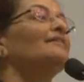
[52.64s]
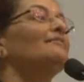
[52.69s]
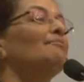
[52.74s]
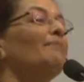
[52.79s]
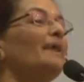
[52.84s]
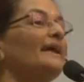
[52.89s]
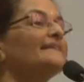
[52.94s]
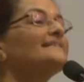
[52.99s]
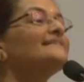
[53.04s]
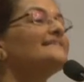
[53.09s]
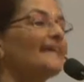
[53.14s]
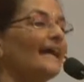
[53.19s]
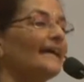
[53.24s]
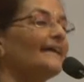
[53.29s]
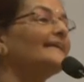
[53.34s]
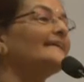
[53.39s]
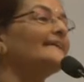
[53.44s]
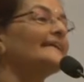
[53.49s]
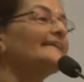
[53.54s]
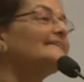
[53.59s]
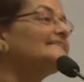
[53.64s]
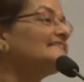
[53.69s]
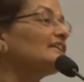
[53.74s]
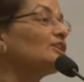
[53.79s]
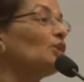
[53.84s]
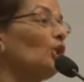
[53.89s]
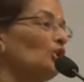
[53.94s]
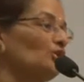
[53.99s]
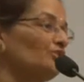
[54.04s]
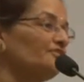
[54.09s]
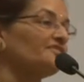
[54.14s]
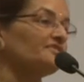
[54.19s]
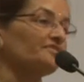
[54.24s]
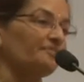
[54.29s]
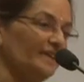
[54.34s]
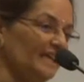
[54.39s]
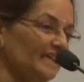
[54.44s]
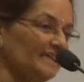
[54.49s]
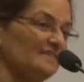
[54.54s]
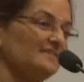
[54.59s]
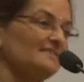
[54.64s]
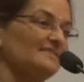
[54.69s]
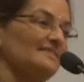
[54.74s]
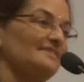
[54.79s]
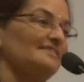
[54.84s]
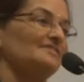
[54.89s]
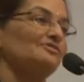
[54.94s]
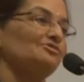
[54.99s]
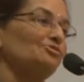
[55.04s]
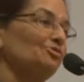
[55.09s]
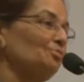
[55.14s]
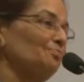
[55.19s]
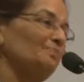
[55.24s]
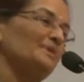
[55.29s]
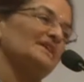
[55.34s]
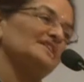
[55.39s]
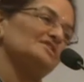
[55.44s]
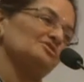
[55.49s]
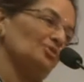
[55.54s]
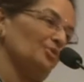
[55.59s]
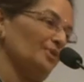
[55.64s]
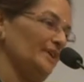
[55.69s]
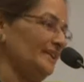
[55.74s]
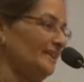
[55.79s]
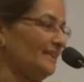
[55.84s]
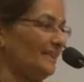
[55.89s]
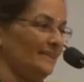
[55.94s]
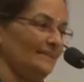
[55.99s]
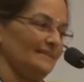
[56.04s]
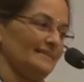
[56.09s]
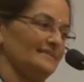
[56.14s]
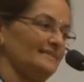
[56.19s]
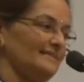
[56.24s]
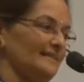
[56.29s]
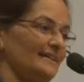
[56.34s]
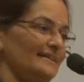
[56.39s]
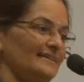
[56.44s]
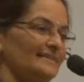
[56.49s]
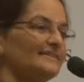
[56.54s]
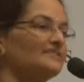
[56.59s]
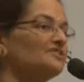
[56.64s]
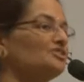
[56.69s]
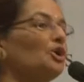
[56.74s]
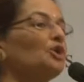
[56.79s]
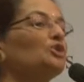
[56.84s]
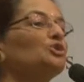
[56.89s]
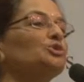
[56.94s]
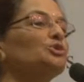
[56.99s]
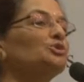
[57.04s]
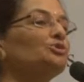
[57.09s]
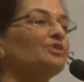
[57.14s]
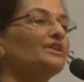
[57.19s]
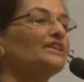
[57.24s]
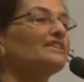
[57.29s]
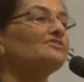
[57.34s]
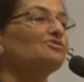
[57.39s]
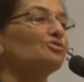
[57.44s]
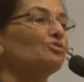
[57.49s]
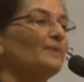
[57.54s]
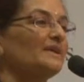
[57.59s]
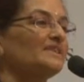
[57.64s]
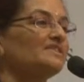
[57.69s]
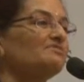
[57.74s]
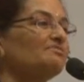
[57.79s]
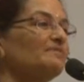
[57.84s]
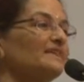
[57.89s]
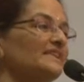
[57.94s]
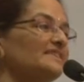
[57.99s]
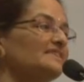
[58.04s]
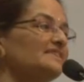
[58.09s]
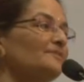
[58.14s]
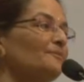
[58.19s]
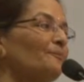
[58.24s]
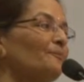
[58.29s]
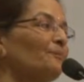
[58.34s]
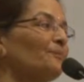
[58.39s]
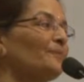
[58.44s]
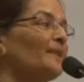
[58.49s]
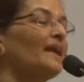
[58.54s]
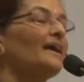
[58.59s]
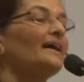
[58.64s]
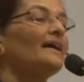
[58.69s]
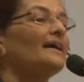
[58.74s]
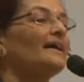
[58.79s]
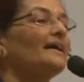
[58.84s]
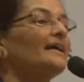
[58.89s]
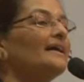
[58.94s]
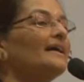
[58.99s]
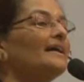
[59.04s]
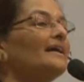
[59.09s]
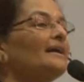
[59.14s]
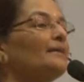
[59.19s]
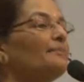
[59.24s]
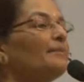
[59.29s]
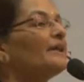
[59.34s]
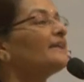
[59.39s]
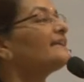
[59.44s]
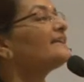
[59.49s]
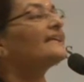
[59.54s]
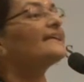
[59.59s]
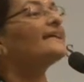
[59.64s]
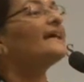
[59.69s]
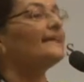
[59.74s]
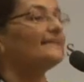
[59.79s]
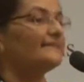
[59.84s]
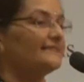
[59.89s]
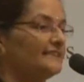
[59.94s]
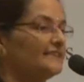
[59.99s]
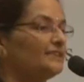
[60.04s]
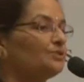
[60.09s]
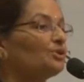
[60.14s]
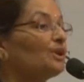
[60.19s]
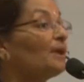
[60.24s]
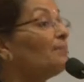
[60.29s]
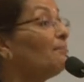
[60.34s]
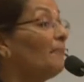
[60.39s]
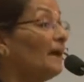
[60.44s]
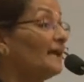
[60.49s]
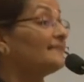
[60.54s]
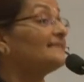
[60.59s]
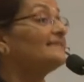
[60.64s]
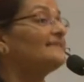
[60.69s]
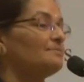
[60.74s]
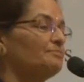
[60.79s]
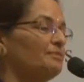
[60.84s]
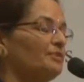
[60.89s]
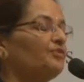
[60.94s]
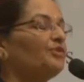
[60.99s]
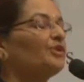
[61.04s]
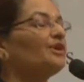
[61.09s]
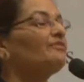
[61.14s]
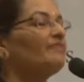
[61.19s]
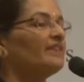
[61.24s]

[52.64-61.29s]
my child eats a lot of sweets, so please go and tell the child it's not good to eat so much sweet. Apparently, Gandhiji took a month before he